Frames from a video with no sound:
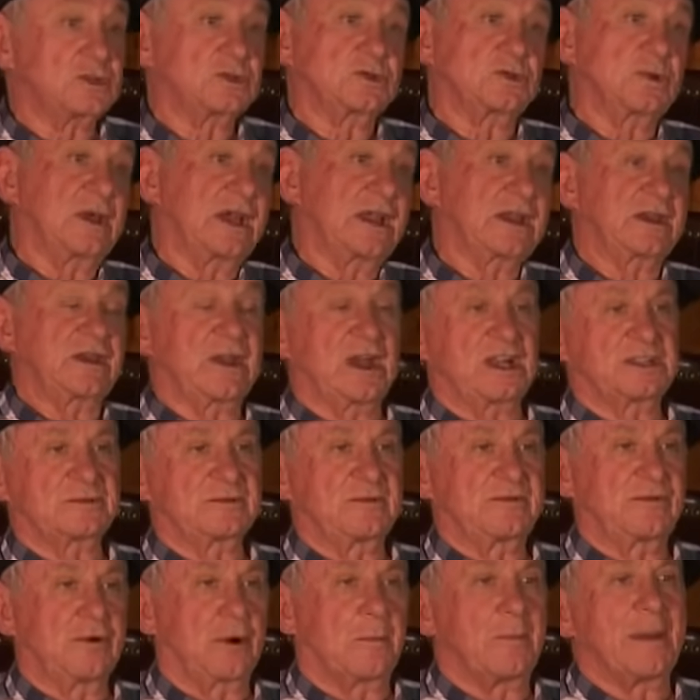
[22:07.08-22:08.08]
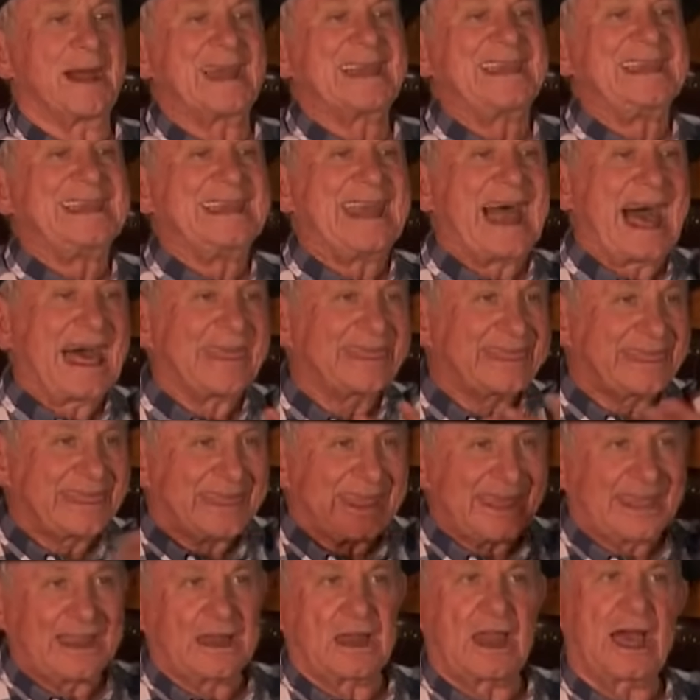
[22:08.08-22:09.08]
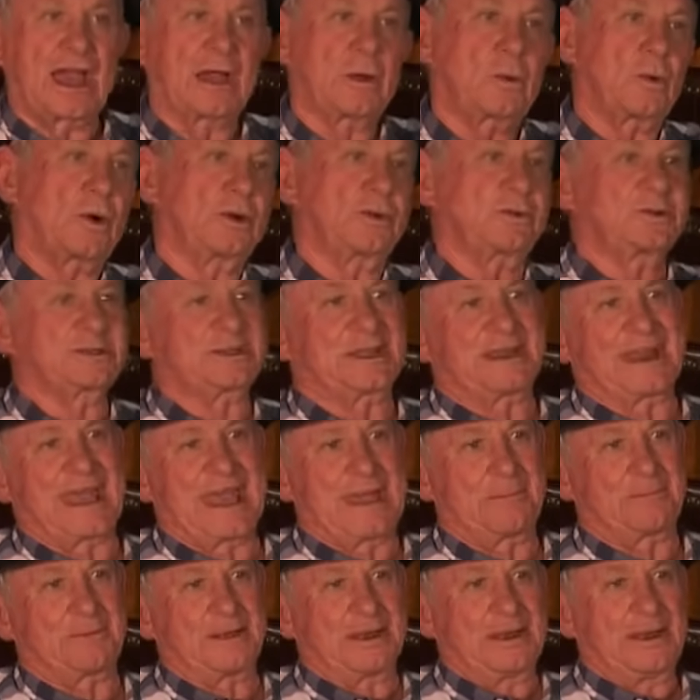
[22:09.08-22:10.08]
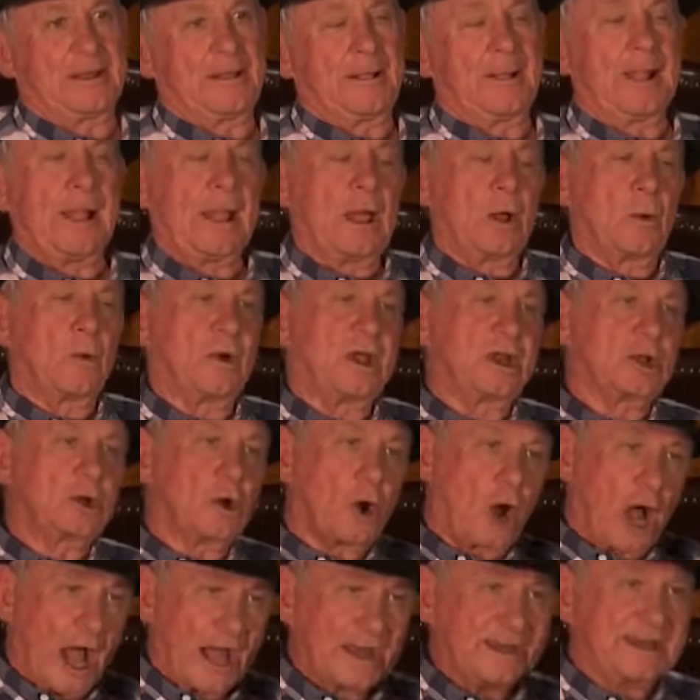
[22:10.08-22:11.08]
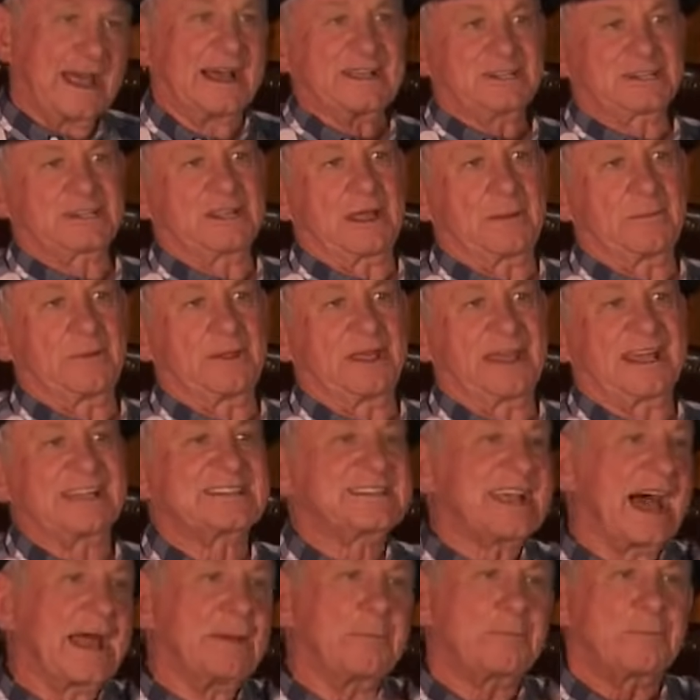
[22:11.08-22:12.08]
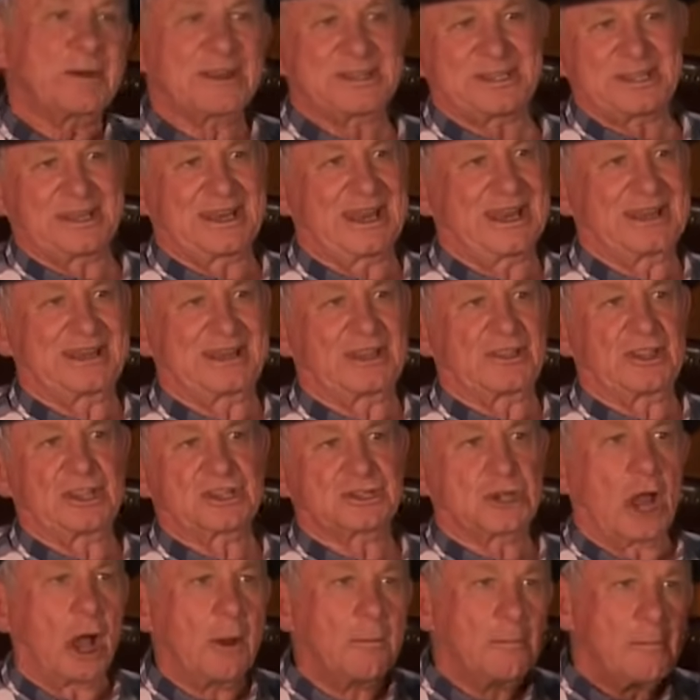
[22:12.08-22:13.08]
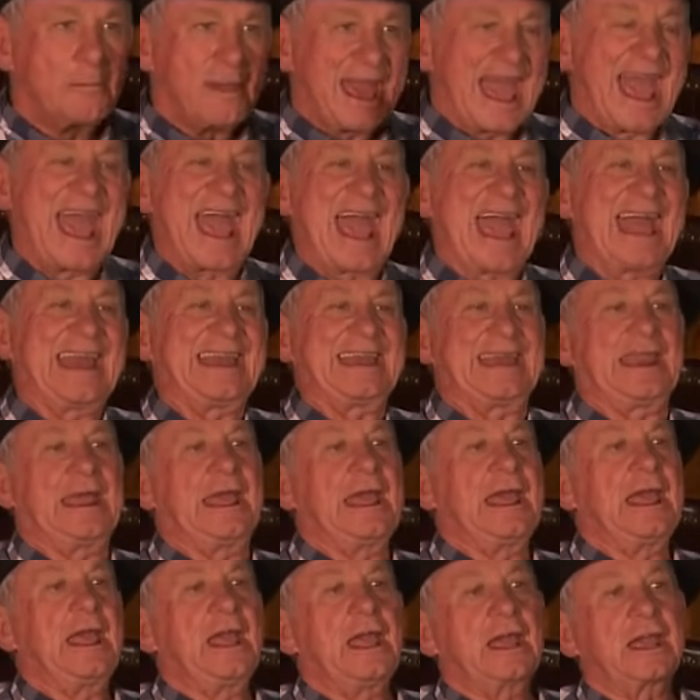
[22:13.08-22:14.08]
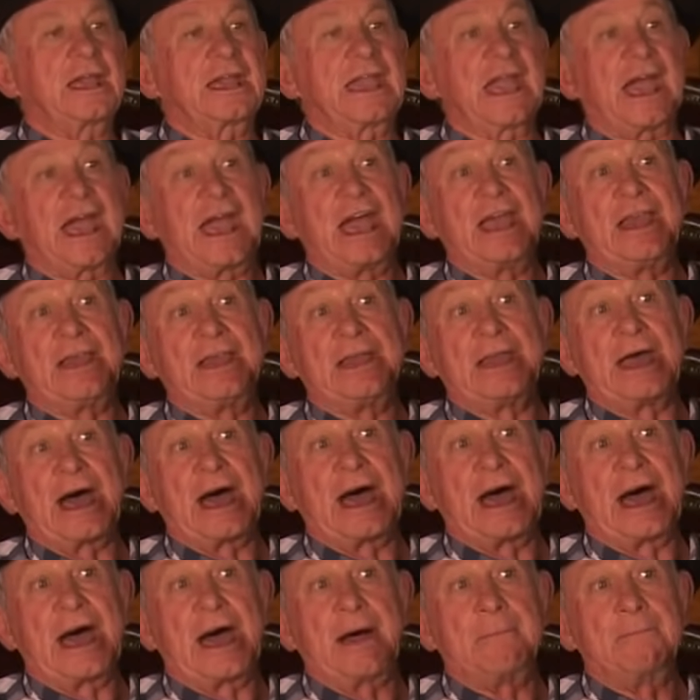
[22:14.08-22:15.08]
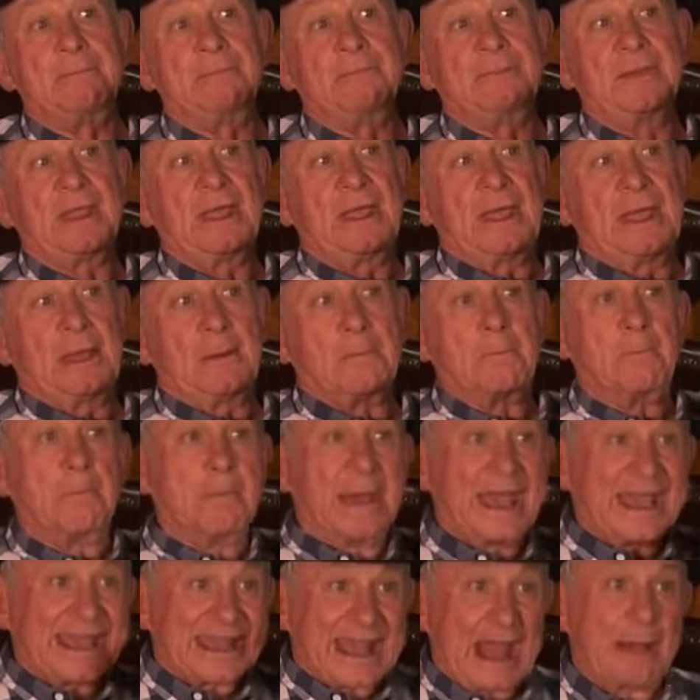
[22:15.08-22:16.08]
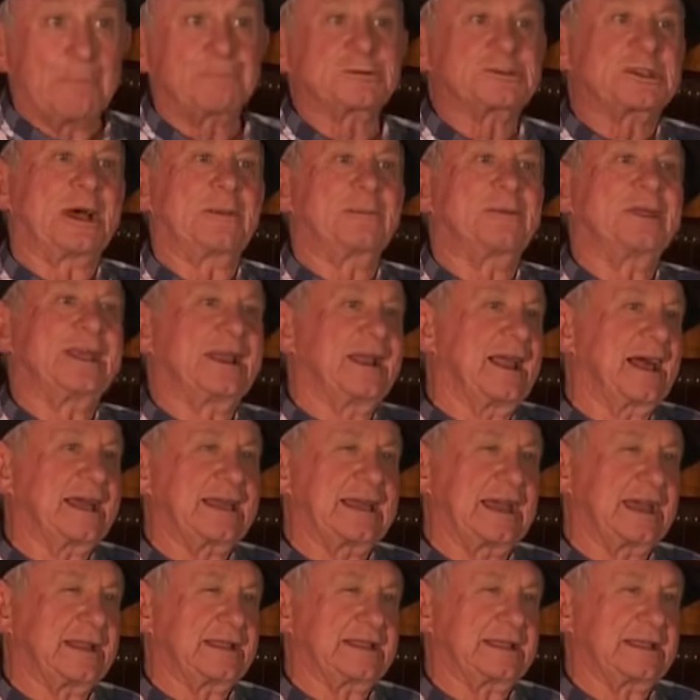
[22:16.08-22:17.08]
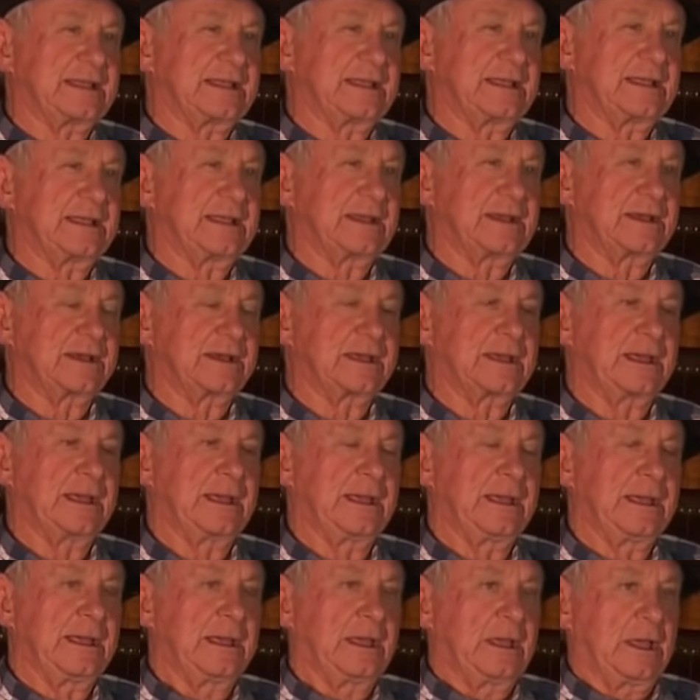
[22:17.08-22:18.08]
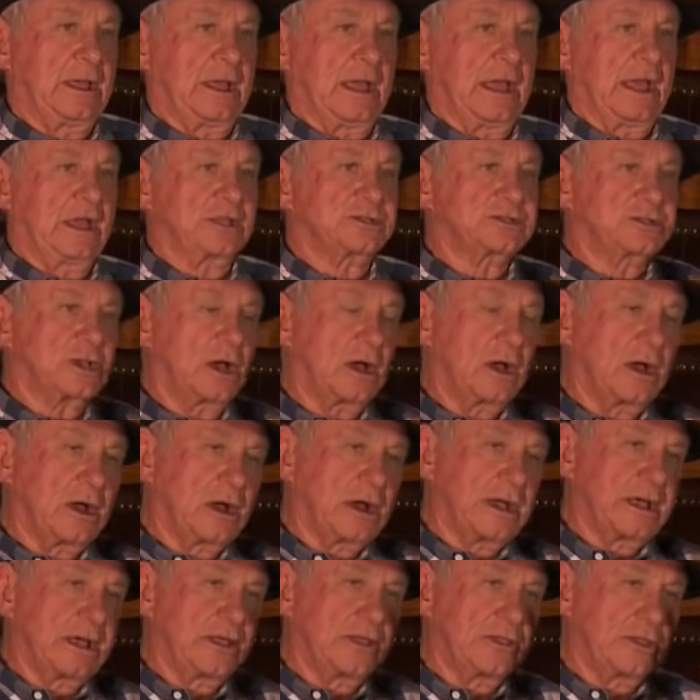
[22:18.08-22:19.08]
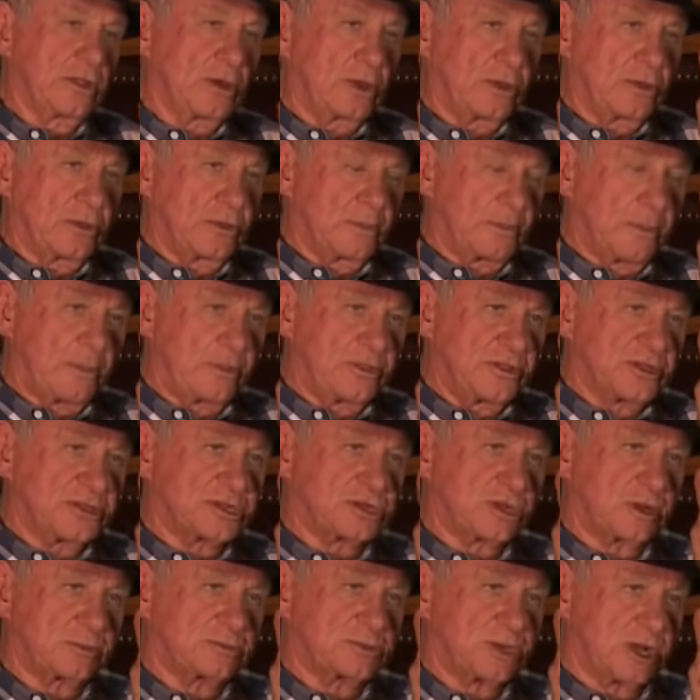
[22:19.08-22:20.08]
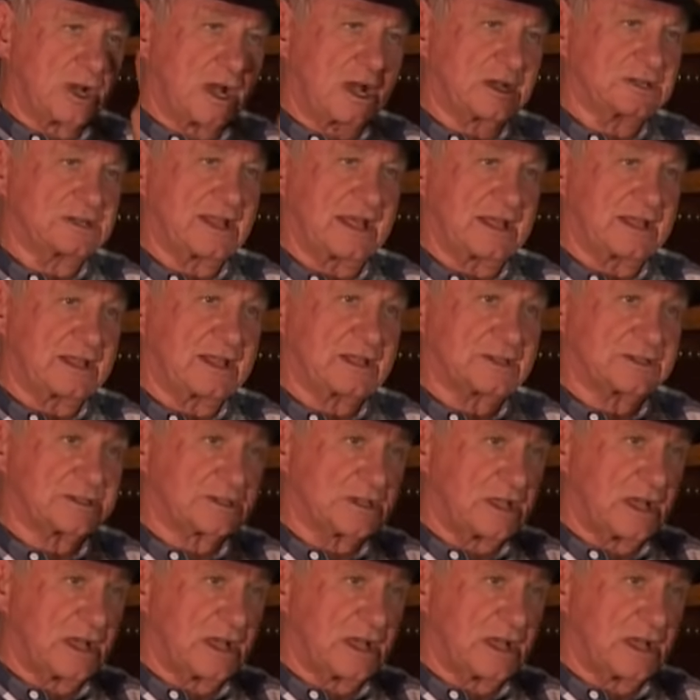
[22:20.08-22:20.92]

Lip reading: because we had crowds before, but nothing like what was going to happen. When God does something, it's unprecedented. There's no man can make up something like that. Okay? And so the scripture goes like this.